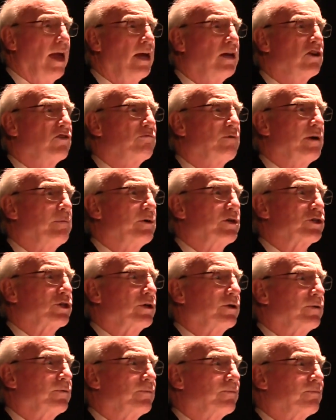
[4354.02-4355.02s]
End of my
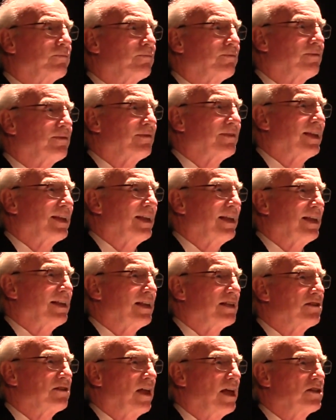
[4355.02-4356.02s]
mission.
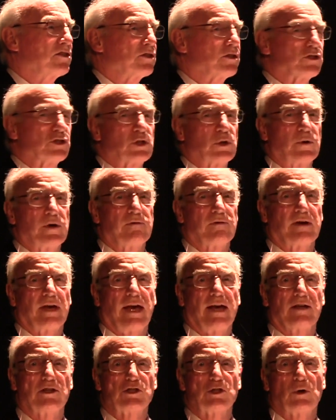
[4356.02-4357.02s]
That's the story of
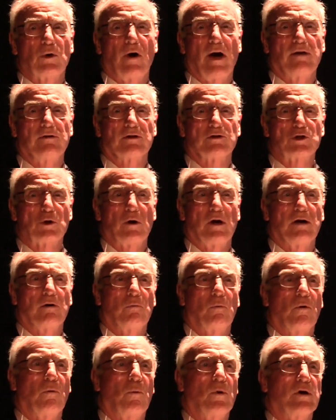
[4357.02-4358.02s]
the Canso
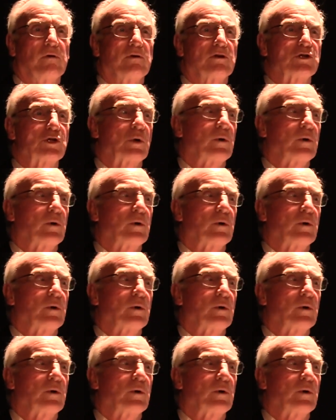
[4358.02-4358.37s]
and one of the